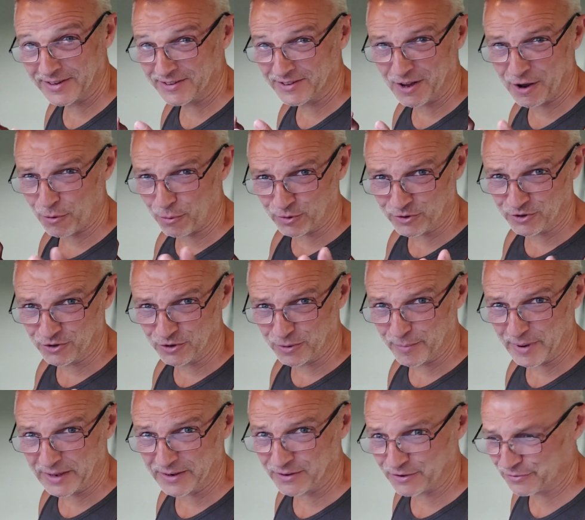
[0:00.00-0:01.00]
I said, I wasn't going to
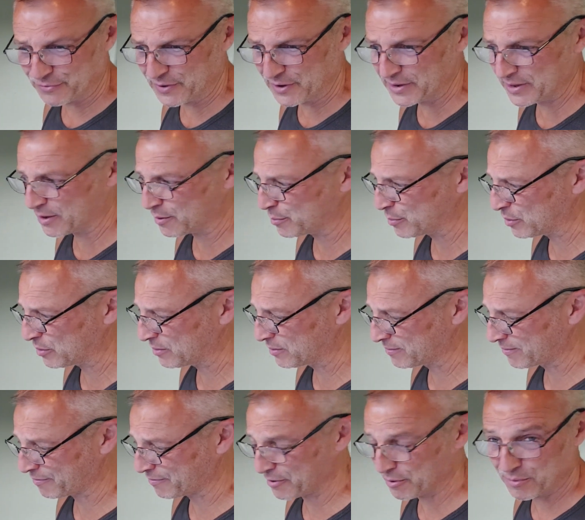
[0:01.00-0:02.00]
make this video, but
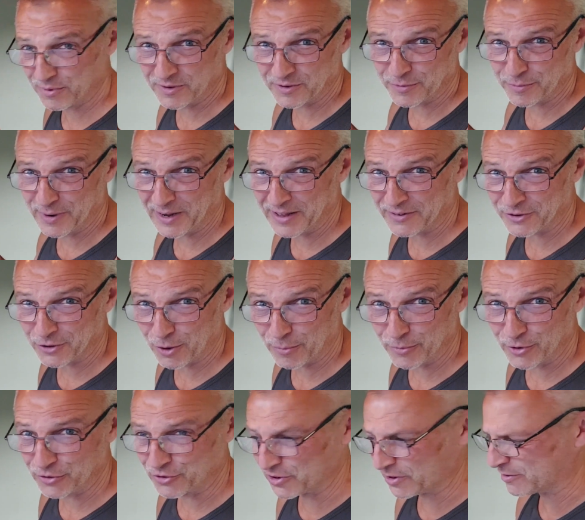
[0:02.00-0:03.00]
I thought, well, it's my last
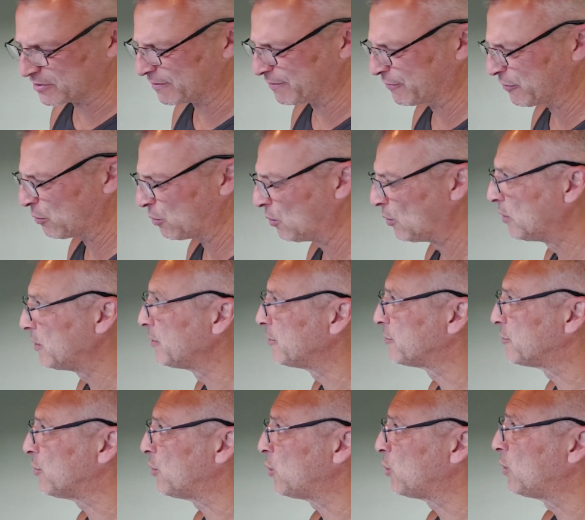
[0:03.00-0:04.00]
Commodore 64.
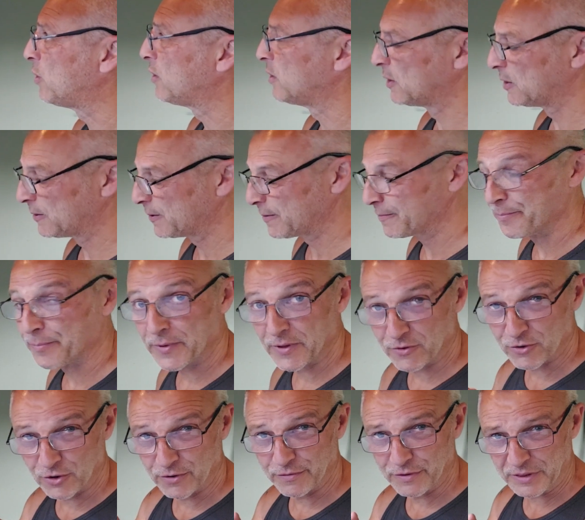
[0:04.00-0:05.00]
So
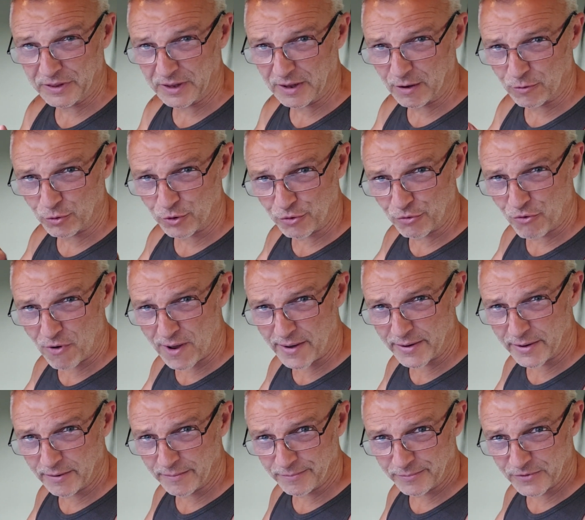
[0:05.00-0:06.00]
that's another thing. I'm going
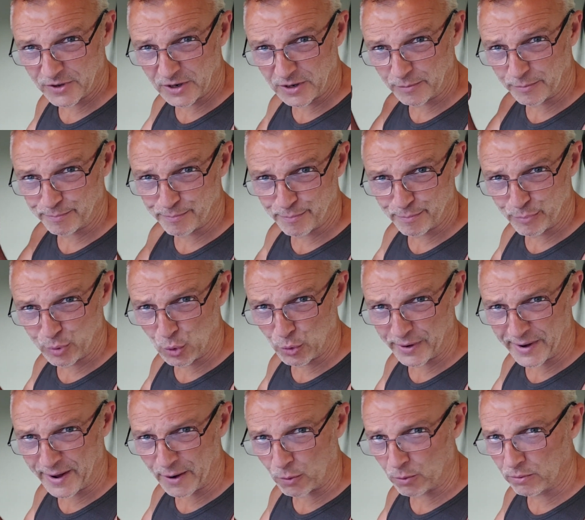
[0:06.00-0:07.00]
to take the board
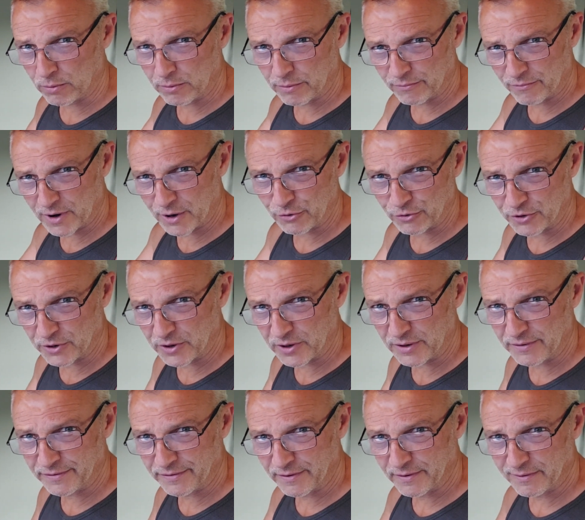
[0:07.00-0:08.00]
out, right
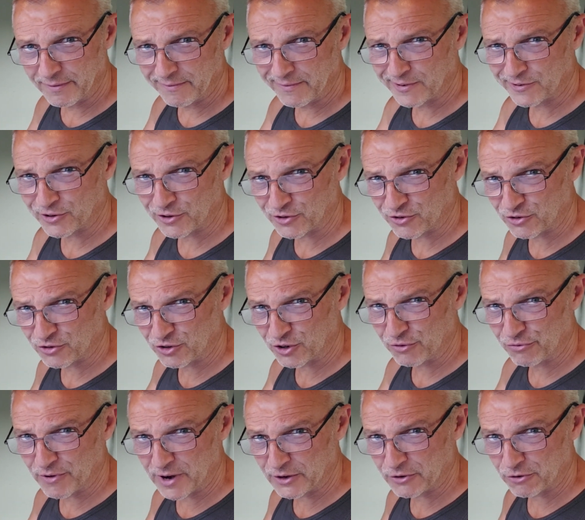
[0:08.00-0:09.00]
underneath. It's
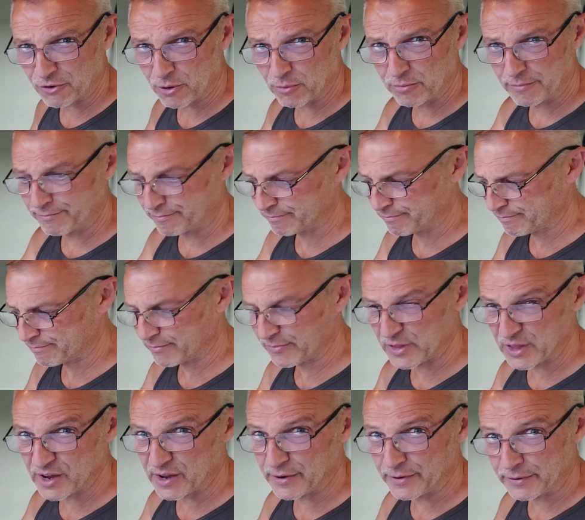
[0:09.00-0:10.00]
HD Retro at
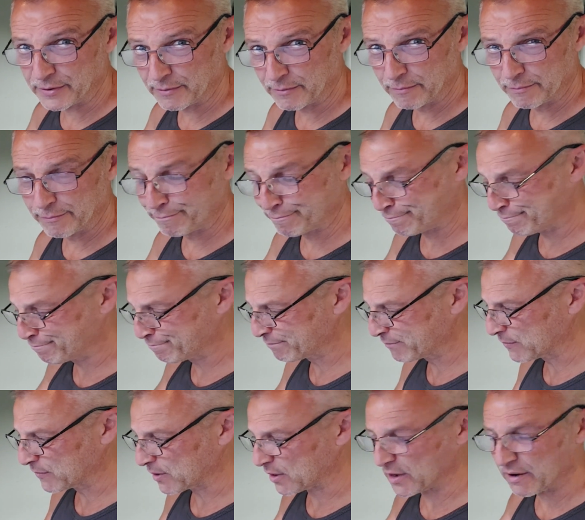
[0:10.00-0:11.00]
the end.
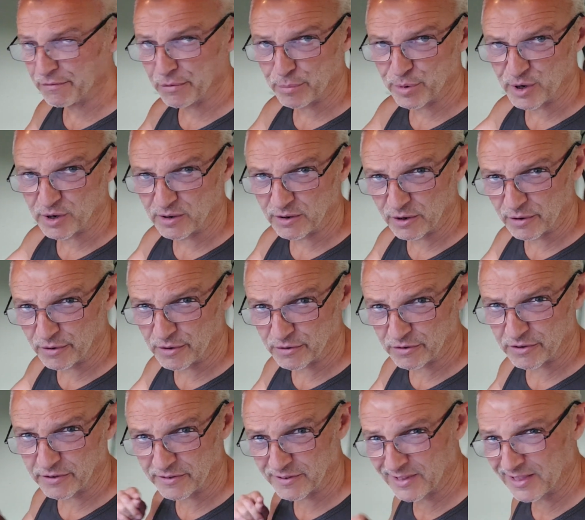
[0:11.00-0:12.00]
And everybody will know this
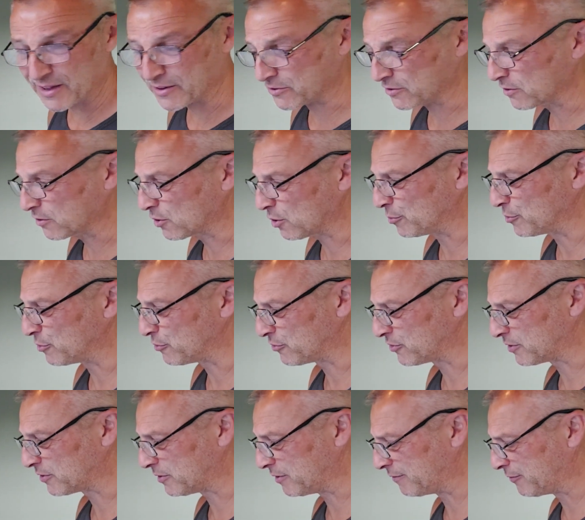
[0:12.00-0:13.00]
is the last Commodore
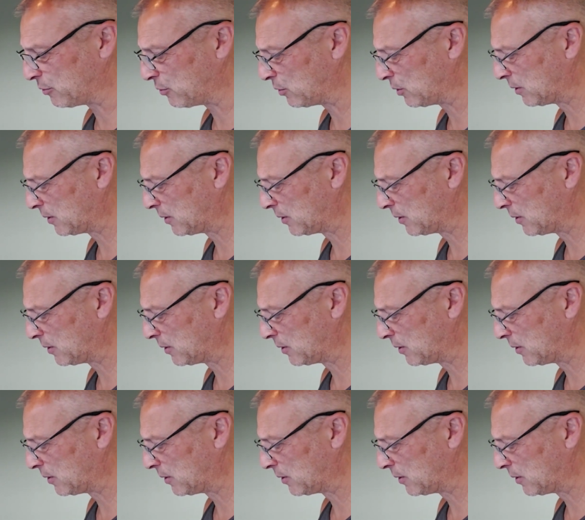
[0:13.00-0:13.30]
64.